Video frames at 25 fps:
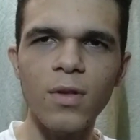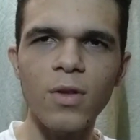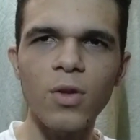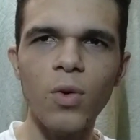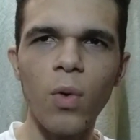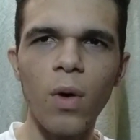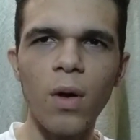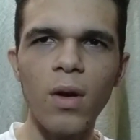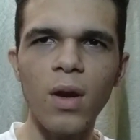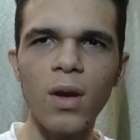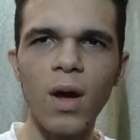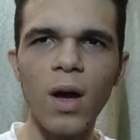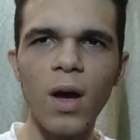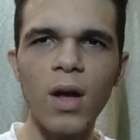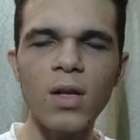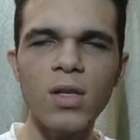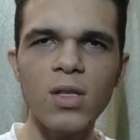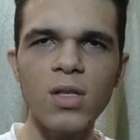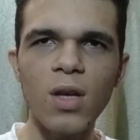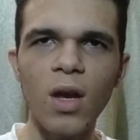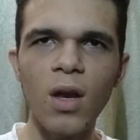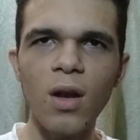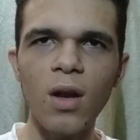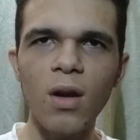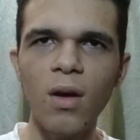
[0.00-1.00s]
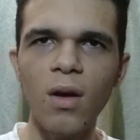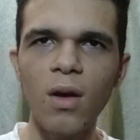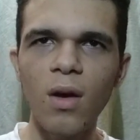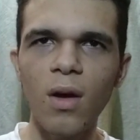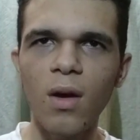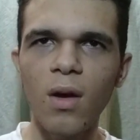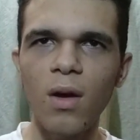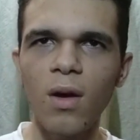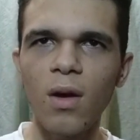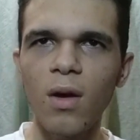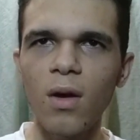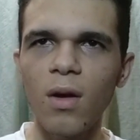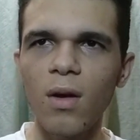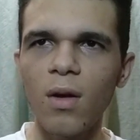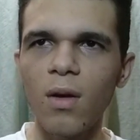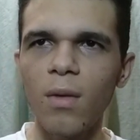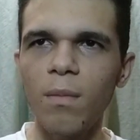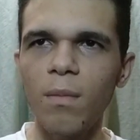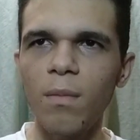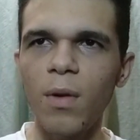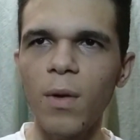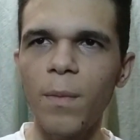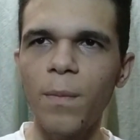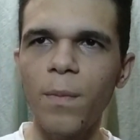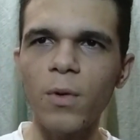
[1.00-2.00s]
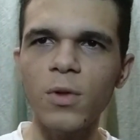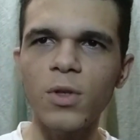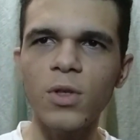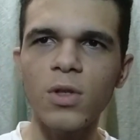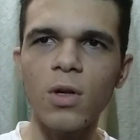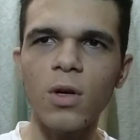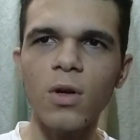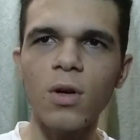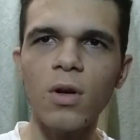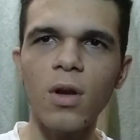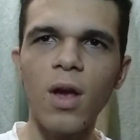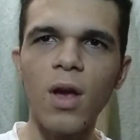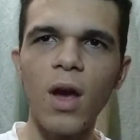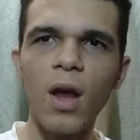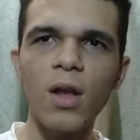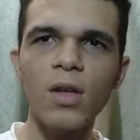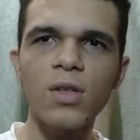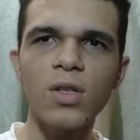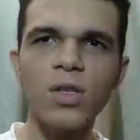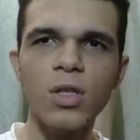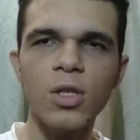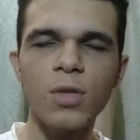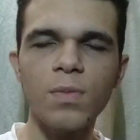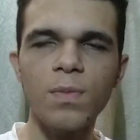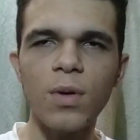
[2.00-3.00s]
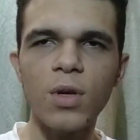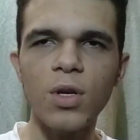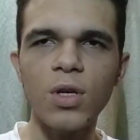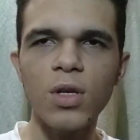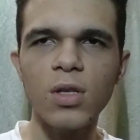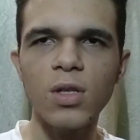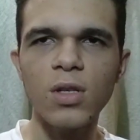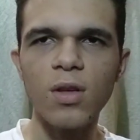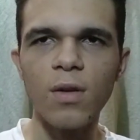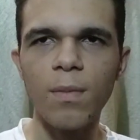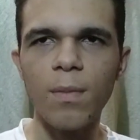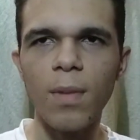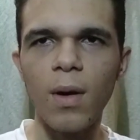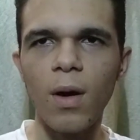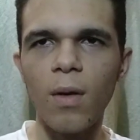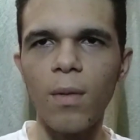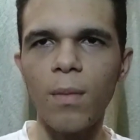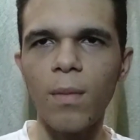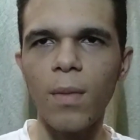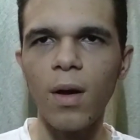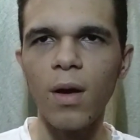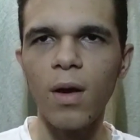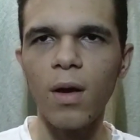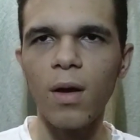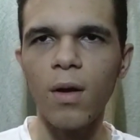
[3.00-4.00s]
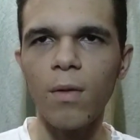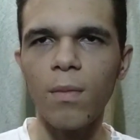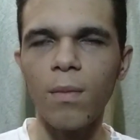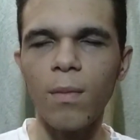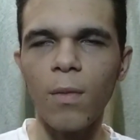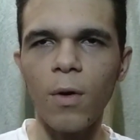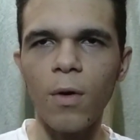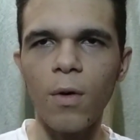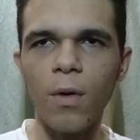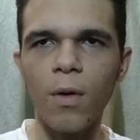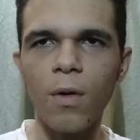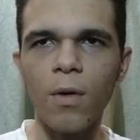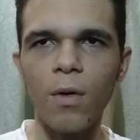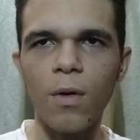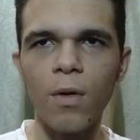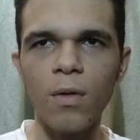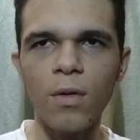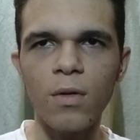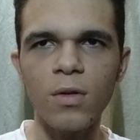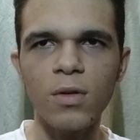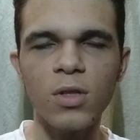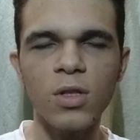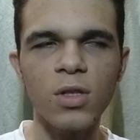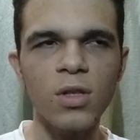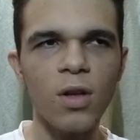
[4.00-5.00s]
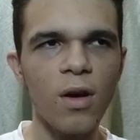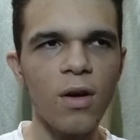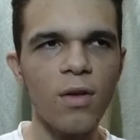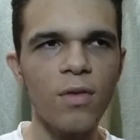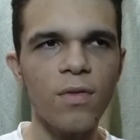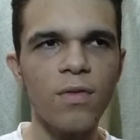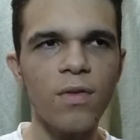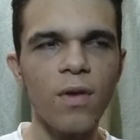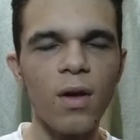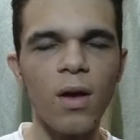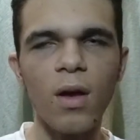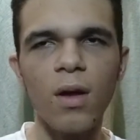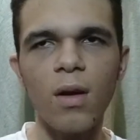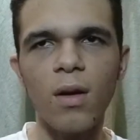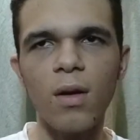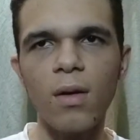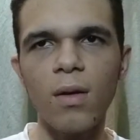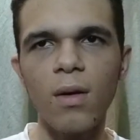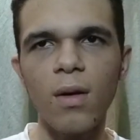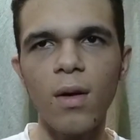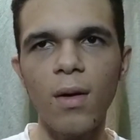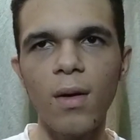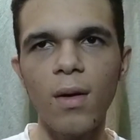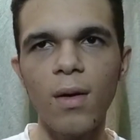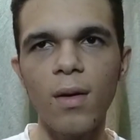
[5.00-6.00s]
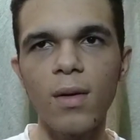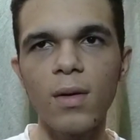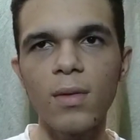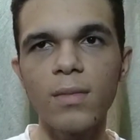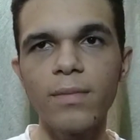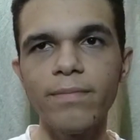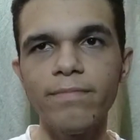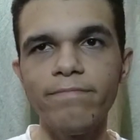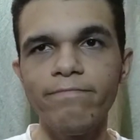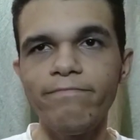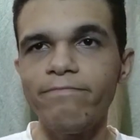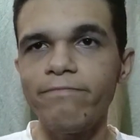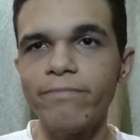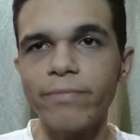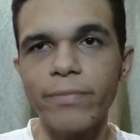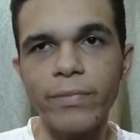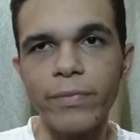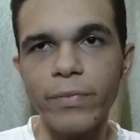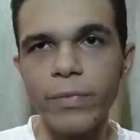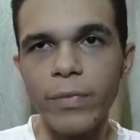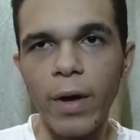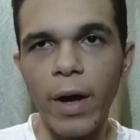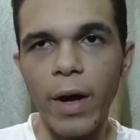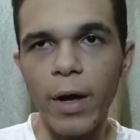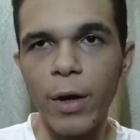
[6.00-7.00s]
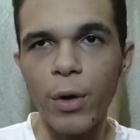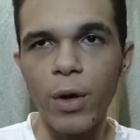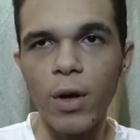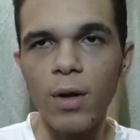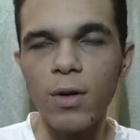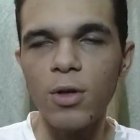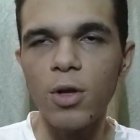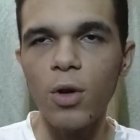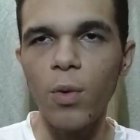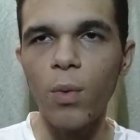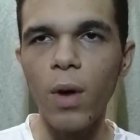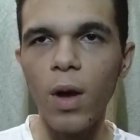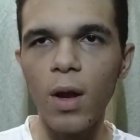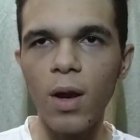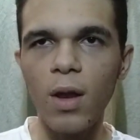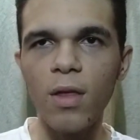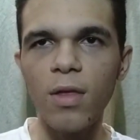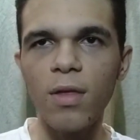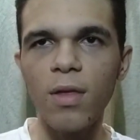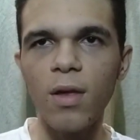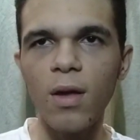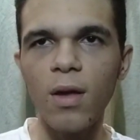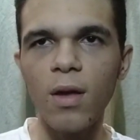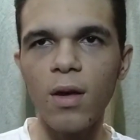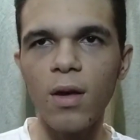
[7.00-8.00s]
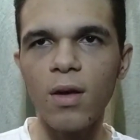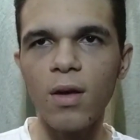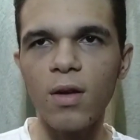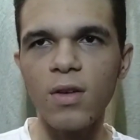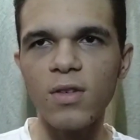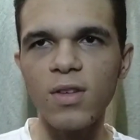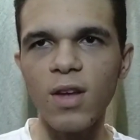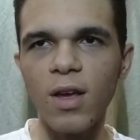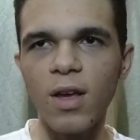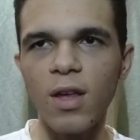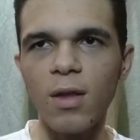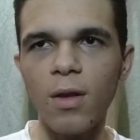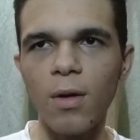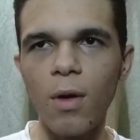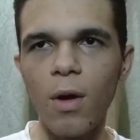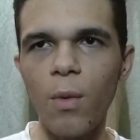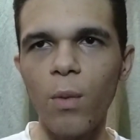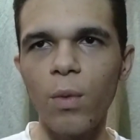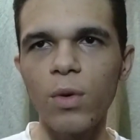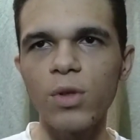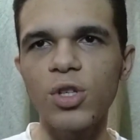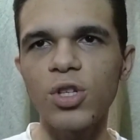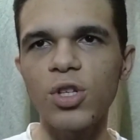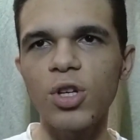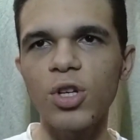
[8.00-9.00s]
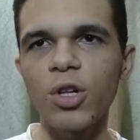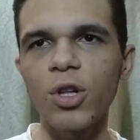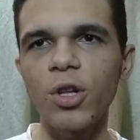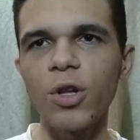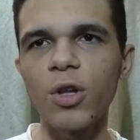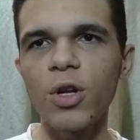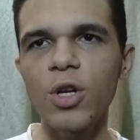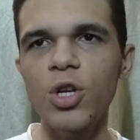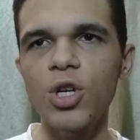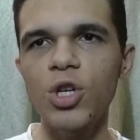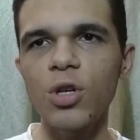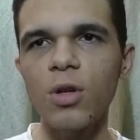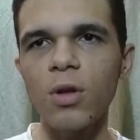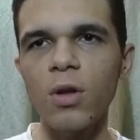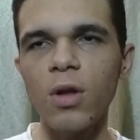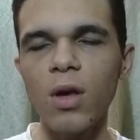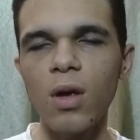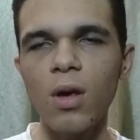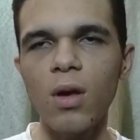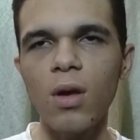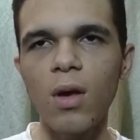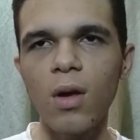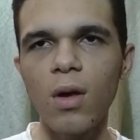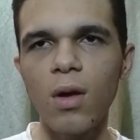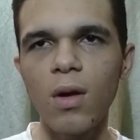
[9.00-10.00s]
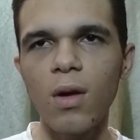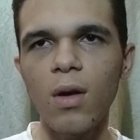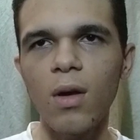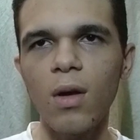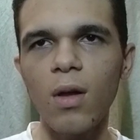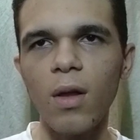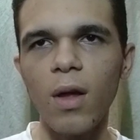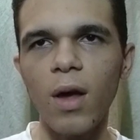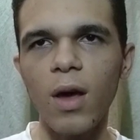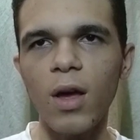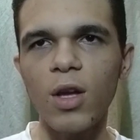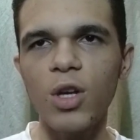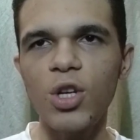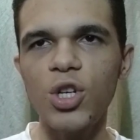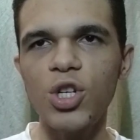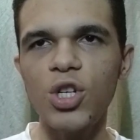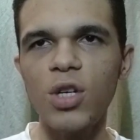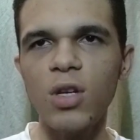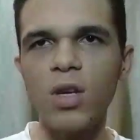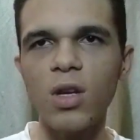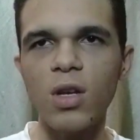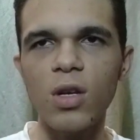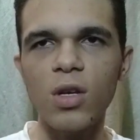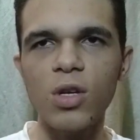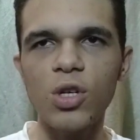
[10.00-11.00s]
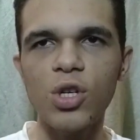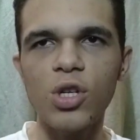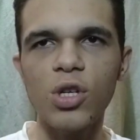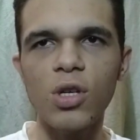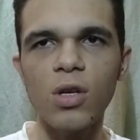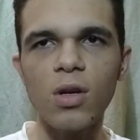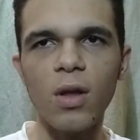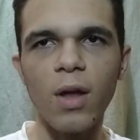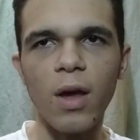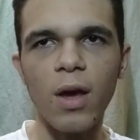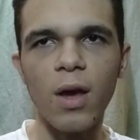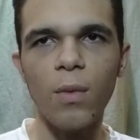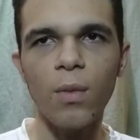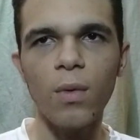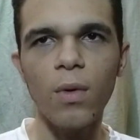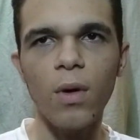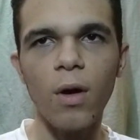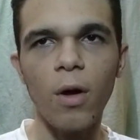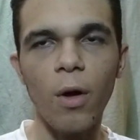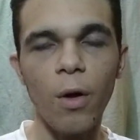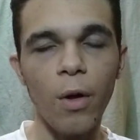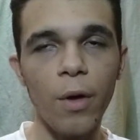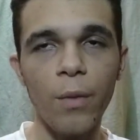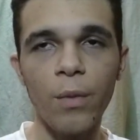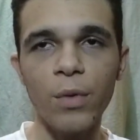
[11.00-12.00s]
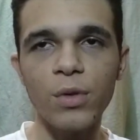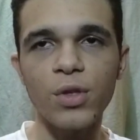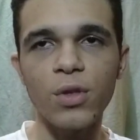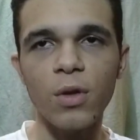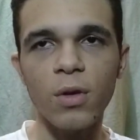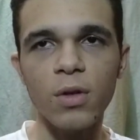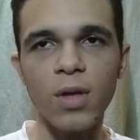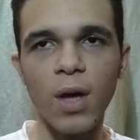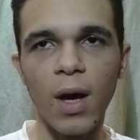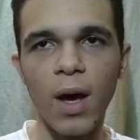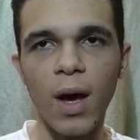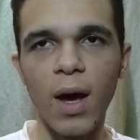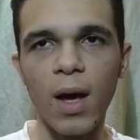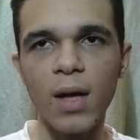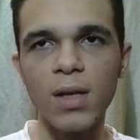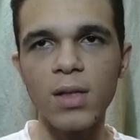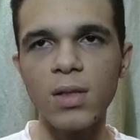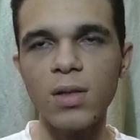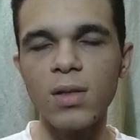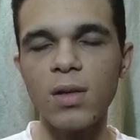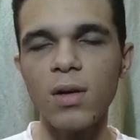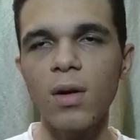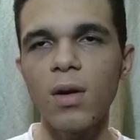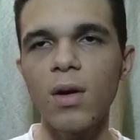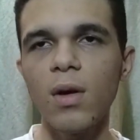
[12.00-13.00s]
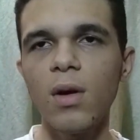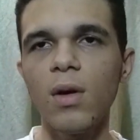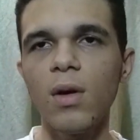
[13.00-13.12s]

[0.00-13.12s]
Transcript: 2019 people started getting suspicious about my Mario Kart stuff and I couldn't do anything because like it was literally like cheated and shit like it, it was all tasked